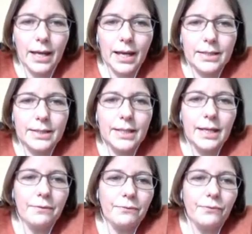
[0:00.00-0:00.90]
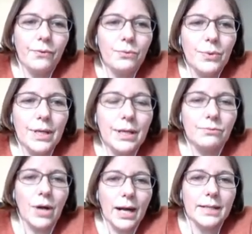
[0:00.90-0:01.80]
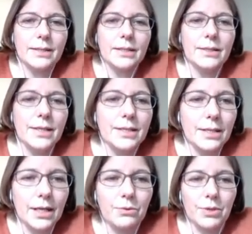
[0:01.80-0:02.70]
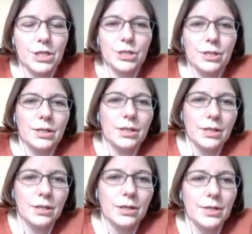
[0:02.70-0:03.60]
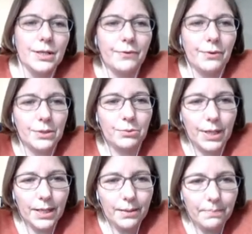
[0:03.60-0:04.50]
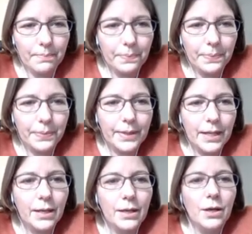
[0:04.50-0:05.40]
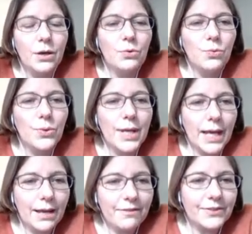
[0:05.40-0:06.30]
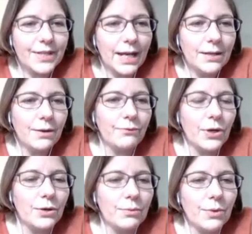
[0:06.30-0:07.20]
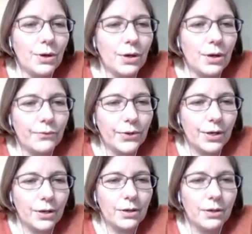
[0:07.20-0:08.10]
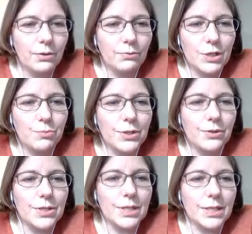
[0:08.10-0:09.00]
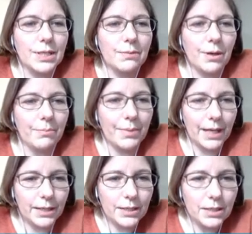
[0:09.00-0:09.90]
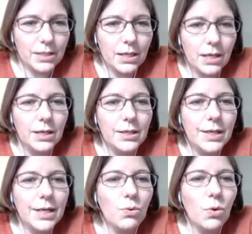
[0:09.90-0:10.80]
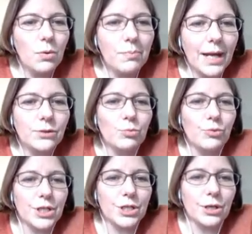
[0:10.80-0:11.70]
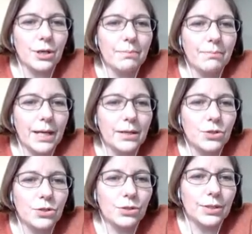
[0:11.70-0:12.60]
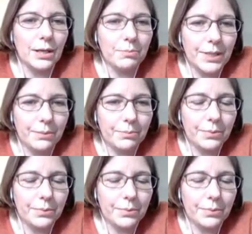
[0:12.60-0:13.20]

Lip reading: And if we write this equation a different way, we have tidal volume over respiratory system compliance equal plateau pressure minus total PEEP.